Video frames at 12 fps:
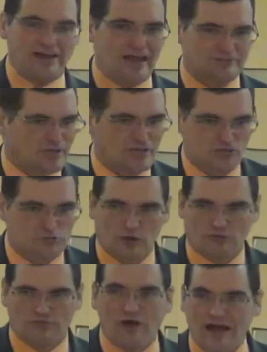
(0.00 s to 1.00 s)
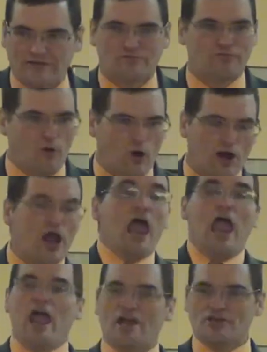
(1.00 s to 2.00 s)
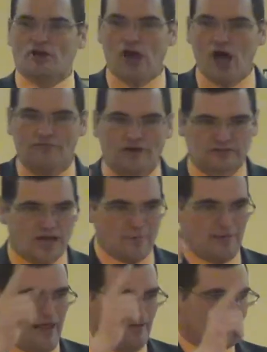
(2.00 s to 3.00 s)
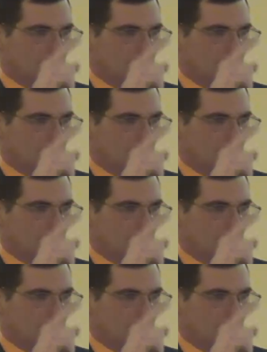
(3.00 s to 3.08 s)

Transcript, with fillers: out that it's worth fighting for, and you'll overcome it.